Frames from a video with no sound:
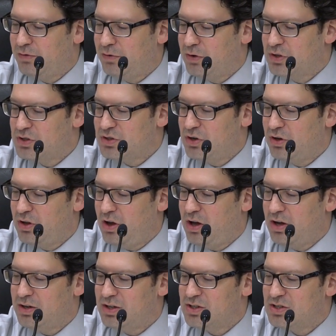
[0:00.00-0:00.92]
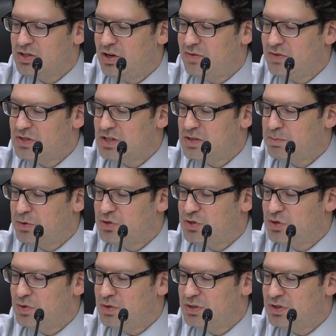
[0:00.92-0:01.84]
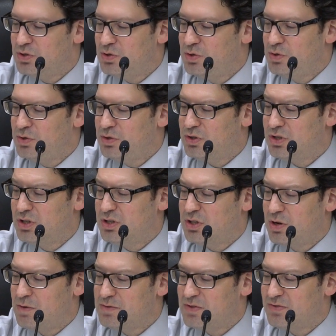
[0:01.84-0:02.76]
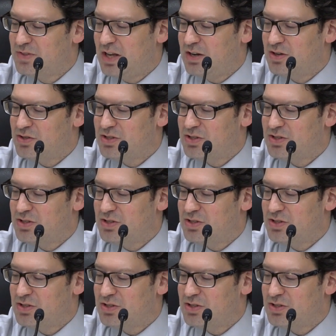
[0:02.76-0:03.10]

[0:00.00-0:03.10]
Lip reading: for external auditing services pursuant to the terms of tender